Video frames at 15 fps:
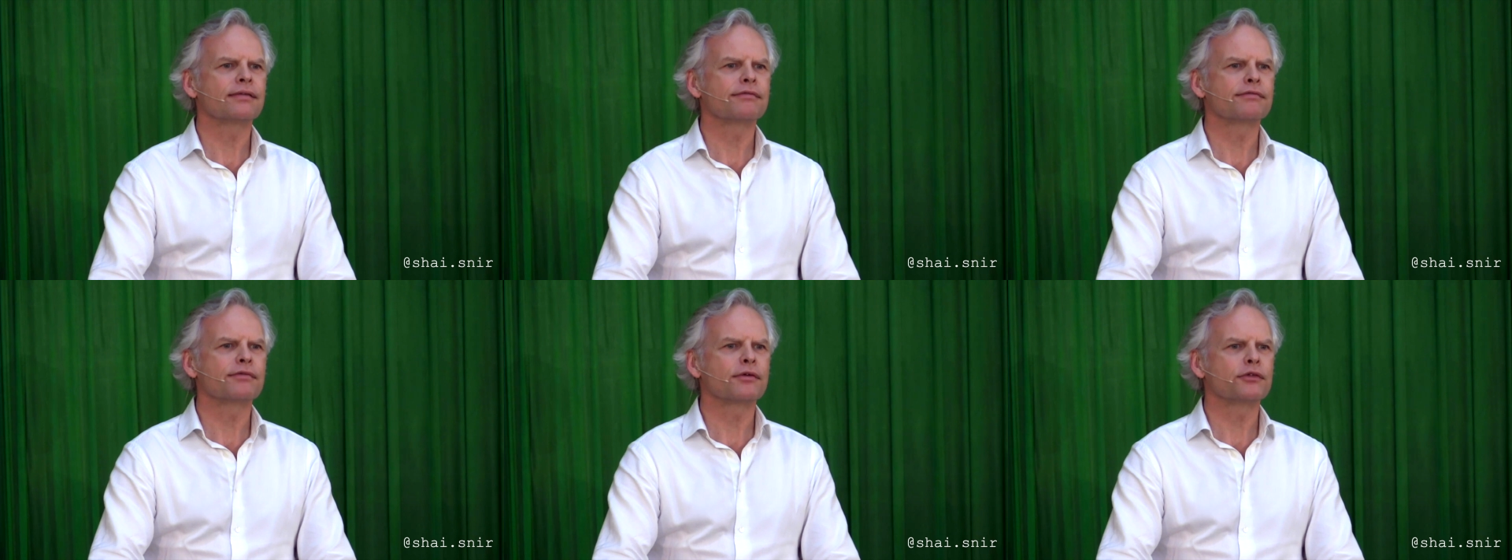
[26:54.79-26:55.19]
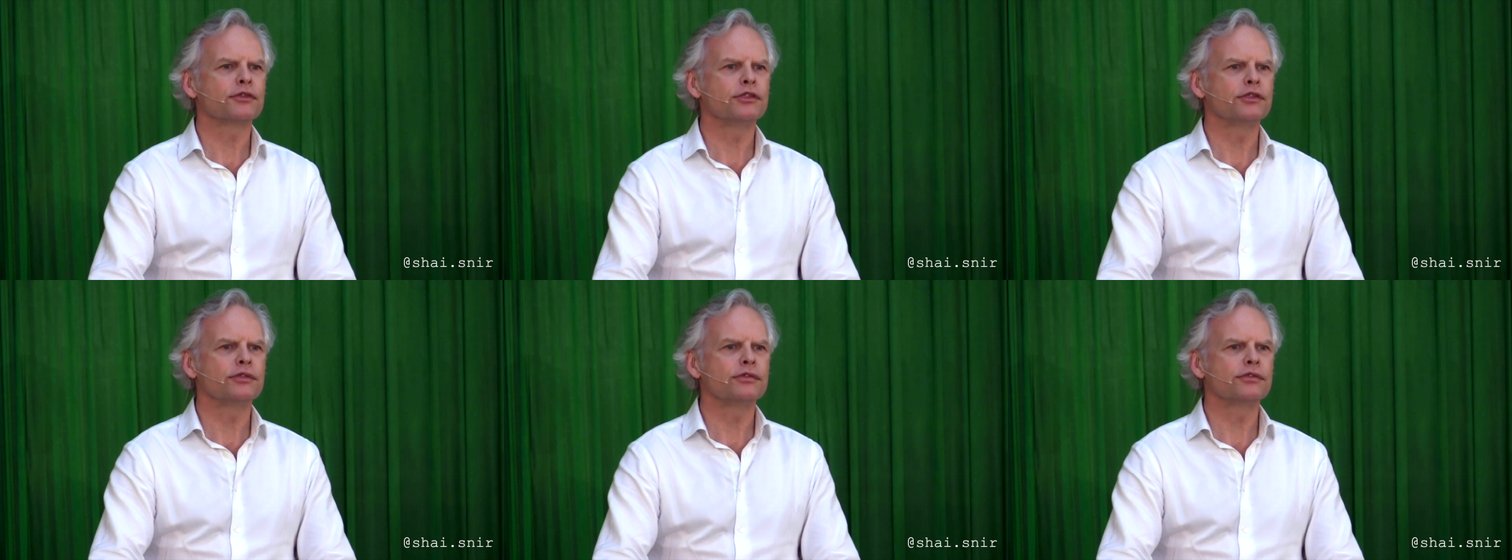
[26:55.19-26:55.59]
the
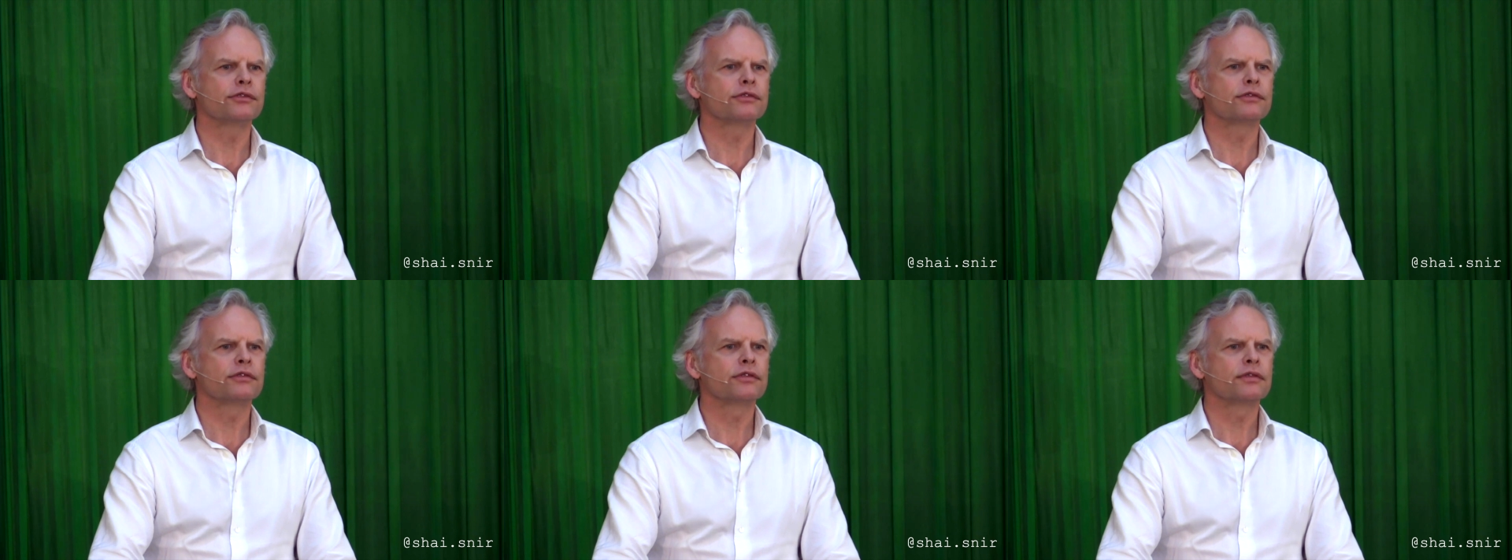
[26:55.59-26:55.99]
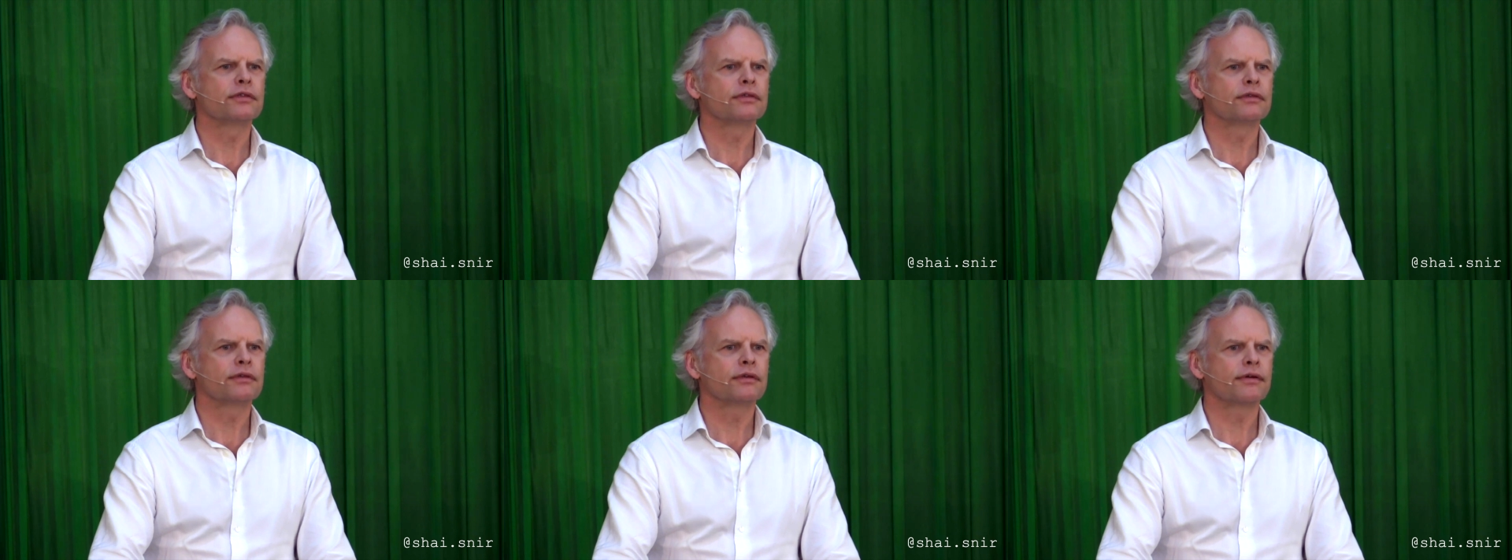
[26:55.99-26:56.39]
full use
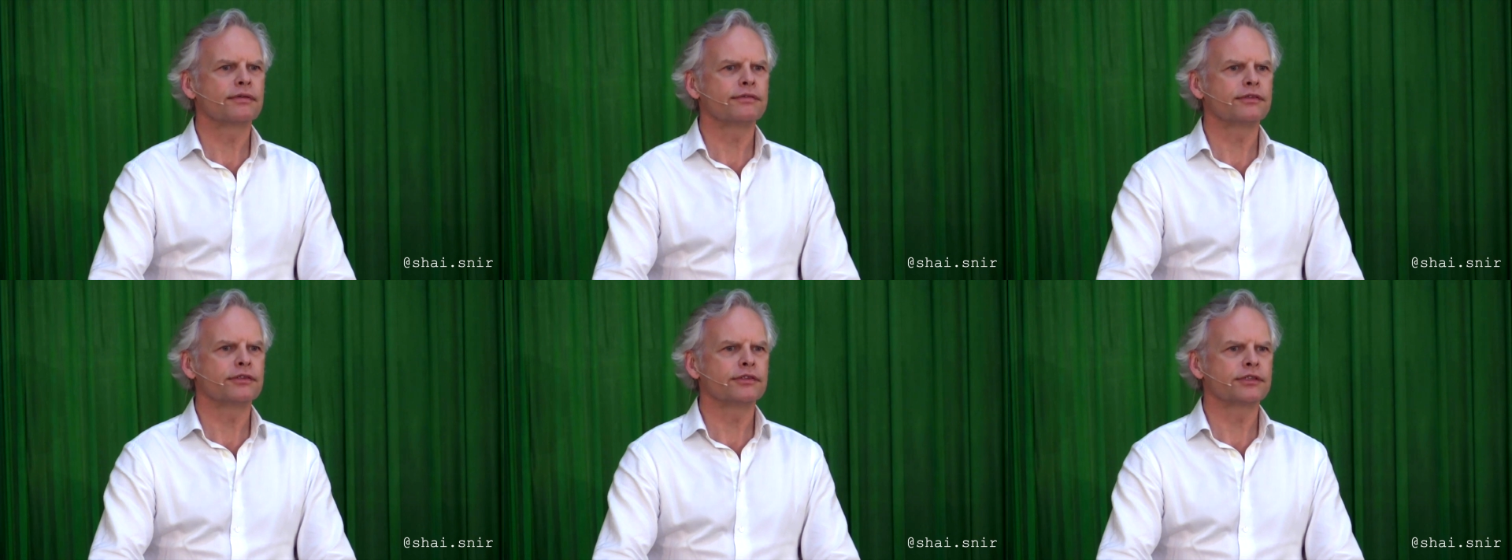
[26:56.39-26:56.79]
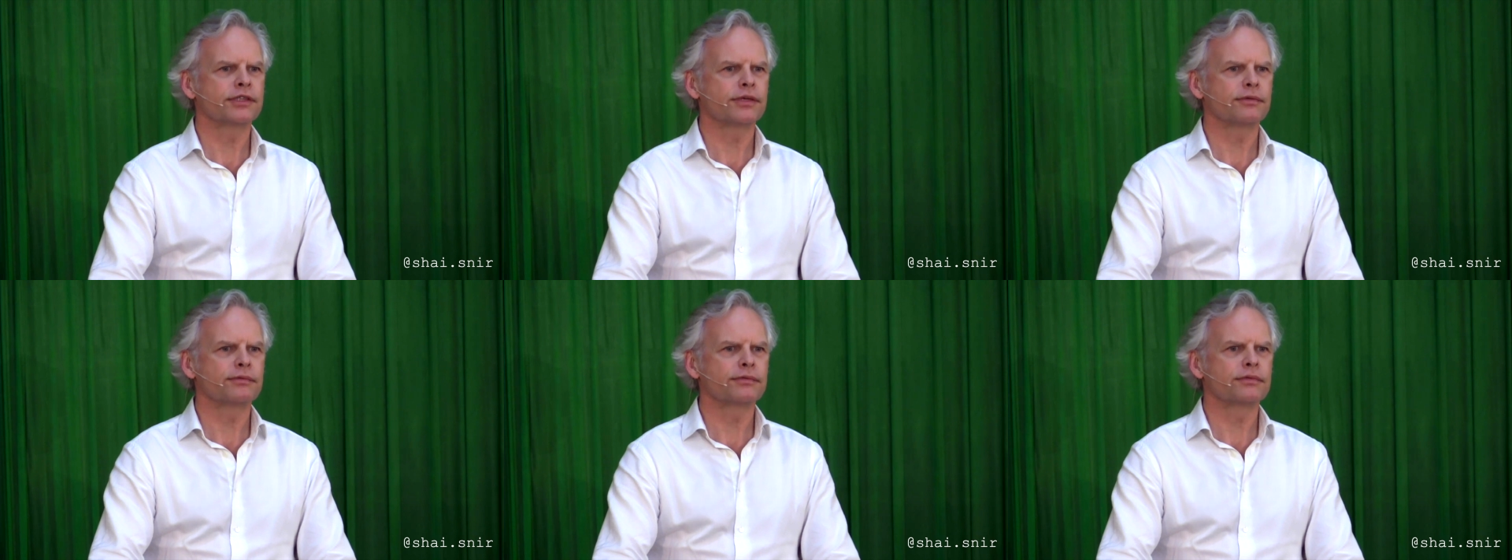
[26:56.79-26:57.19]
of
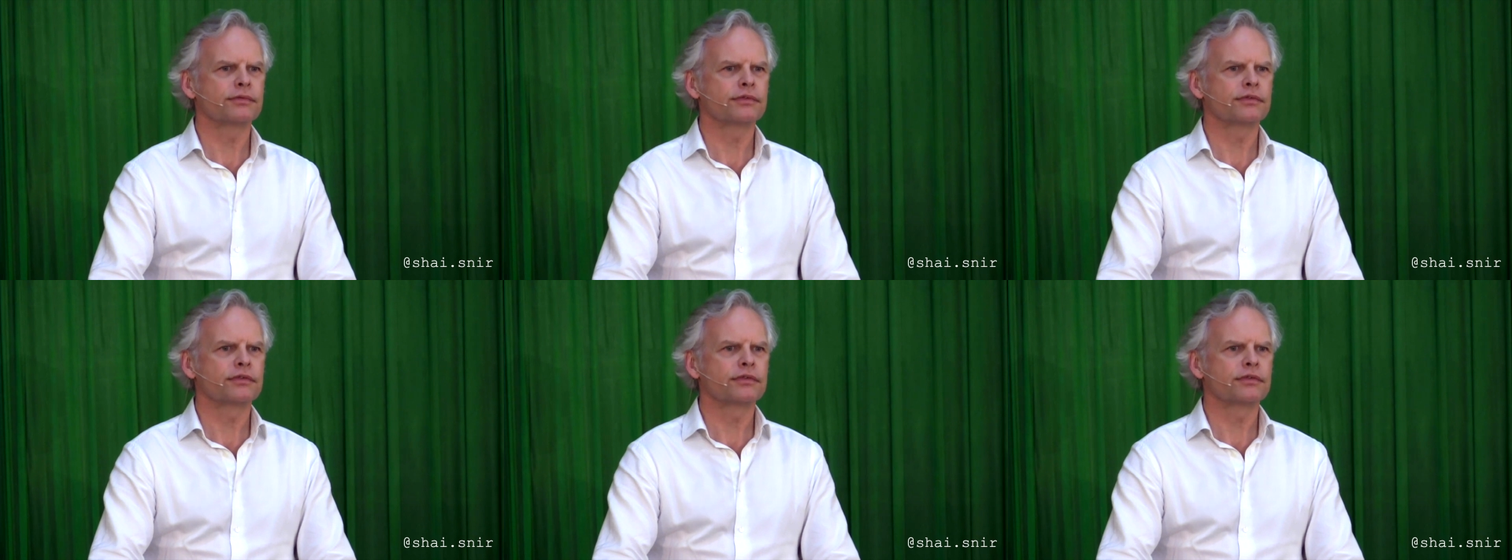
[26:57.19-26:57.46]
yourself,